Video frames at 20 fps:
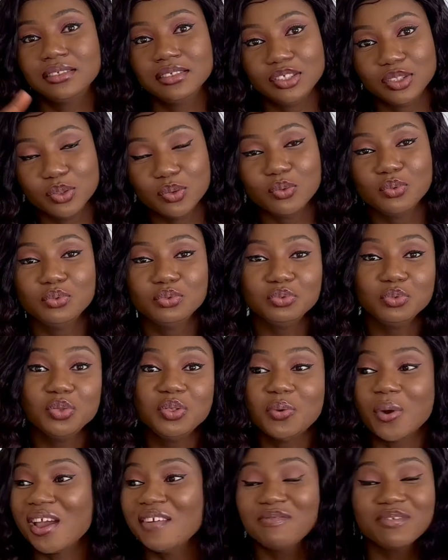We
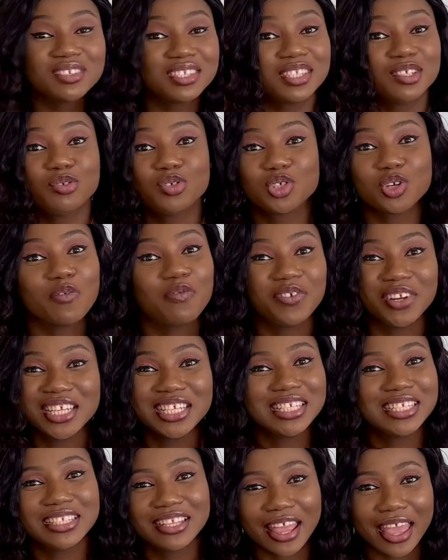were even still
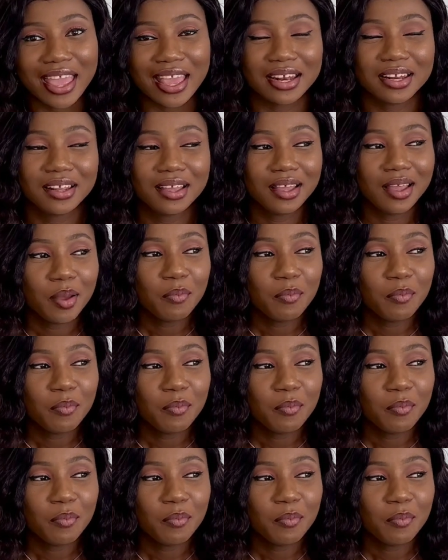shuffling it then,